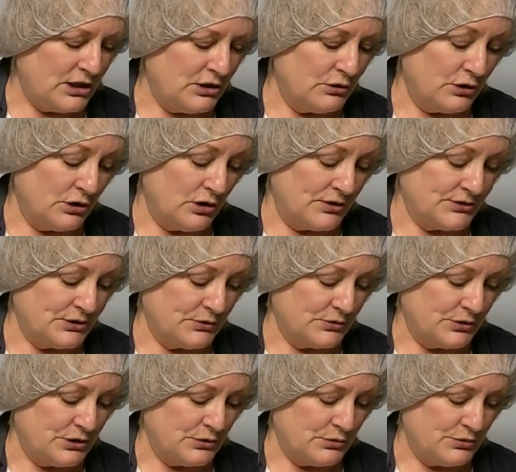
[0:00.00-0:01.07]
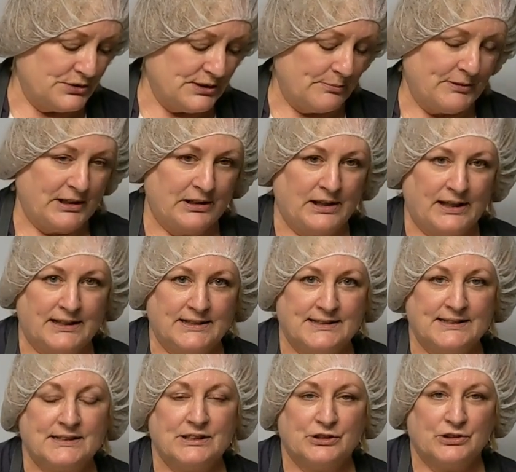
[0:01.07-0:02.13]
You could also use something like
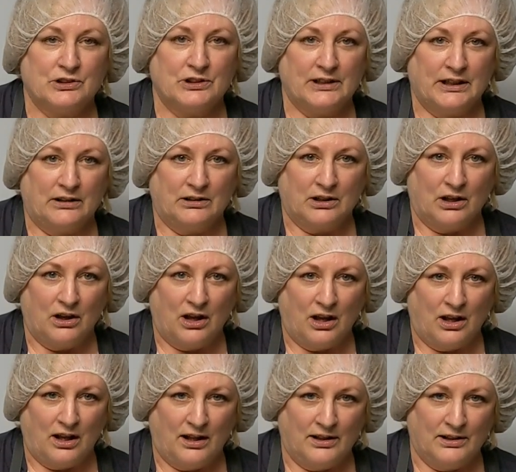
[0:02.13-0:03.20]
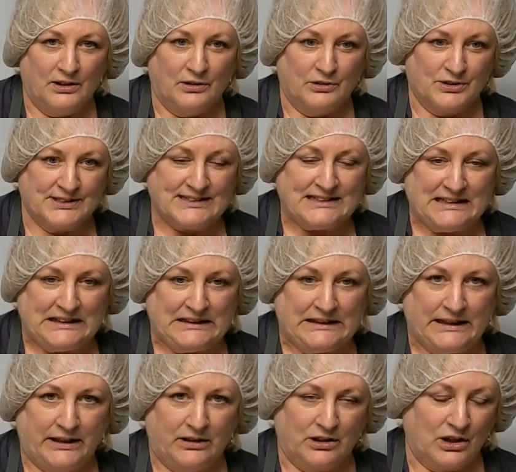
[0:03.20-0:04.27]
sterile alcohol or
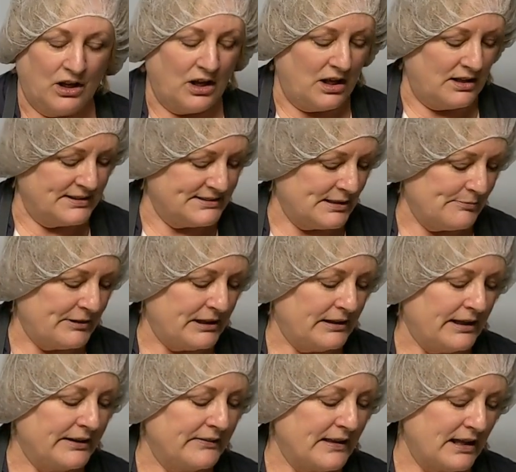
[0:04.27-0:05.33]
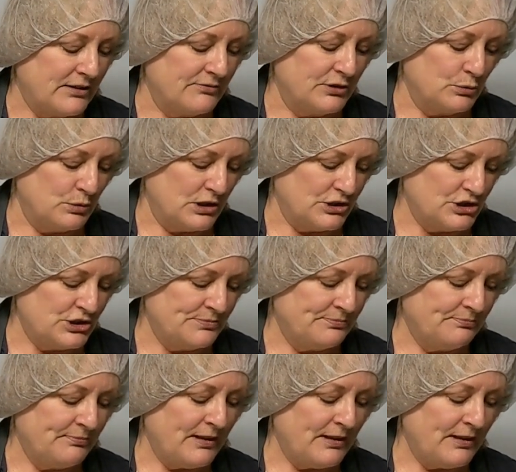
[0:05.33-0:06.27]
acetyl alcohol, something like that if you wish.